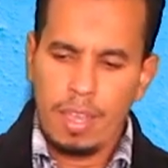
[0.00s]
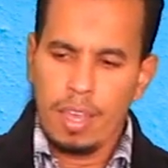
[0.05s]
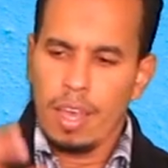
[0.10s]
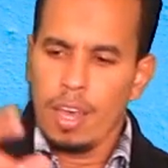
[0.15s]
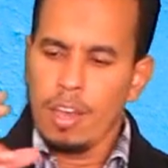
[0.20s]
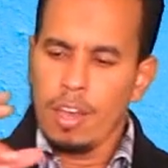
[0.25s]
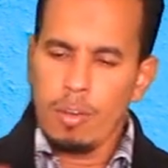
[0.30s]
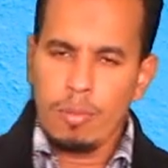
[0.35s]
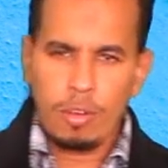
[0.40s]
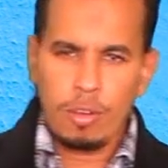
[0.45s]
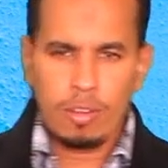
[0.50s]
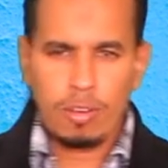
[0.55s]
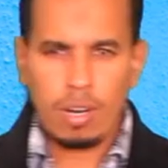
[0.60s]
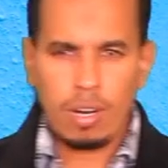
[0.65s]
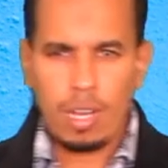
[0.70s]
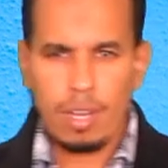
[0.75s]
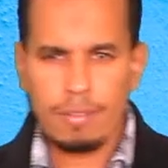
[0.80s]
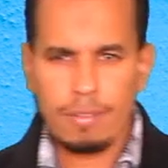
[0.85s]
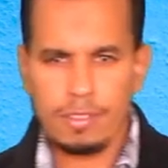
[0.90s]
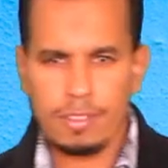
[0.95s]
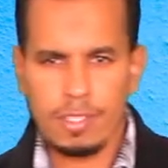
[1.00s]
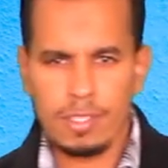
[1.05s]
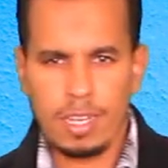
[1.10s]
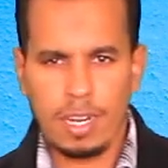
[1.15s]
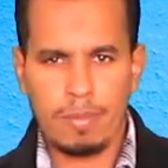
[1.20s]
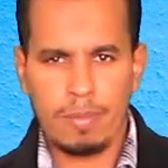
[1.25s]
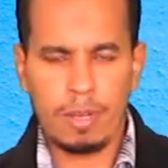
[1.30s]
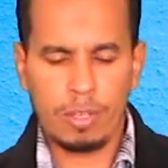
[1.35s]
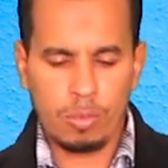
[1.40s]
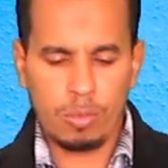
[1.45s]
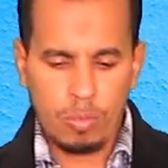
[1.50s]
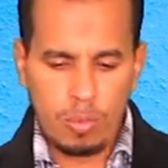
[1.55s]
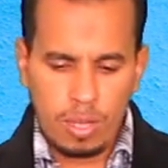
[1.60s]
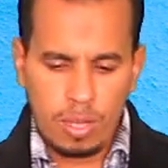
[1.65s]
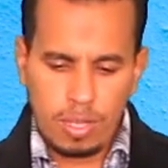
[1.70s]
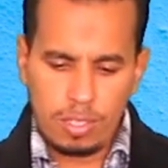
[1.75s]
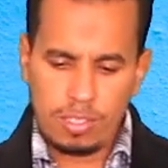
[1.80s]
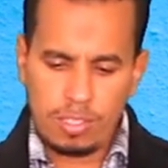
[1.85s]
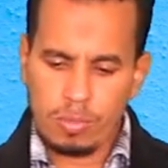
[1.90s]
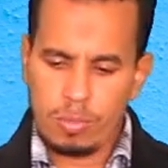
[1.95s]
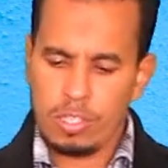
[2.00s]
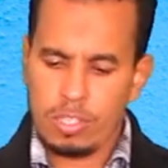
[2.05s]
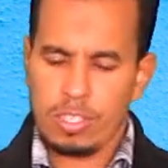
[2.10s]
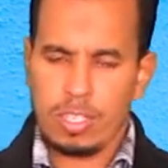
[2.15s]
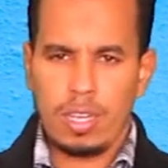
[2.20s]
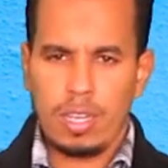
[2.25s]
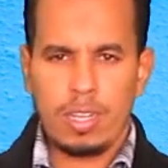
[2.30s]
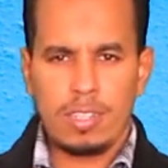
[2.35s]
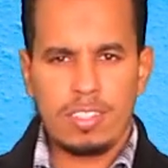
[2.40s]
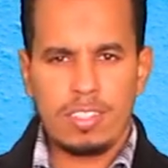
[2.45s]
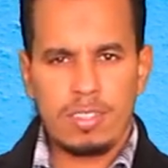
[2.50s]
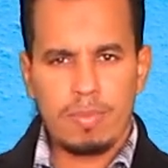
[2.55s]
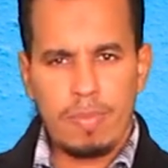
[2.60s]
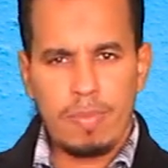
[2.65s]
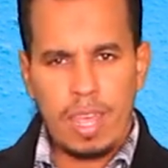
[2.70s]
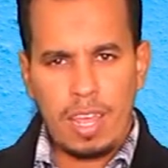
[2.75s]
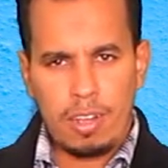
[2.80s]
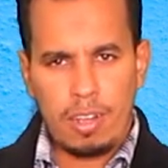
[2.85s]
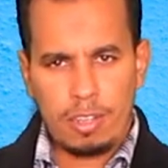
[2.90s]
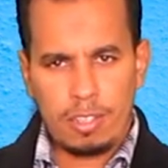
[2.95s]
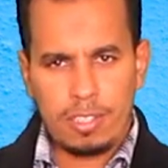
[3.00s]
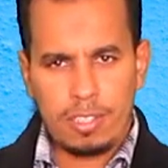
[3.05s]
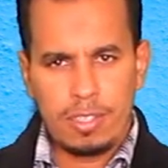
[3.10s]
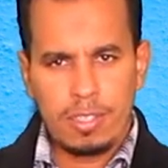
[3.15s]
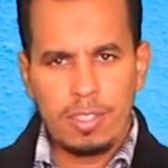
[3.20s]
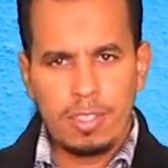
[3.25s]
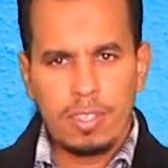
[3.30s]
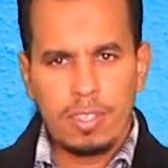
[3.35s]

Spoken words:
Homographs are about words which are spelt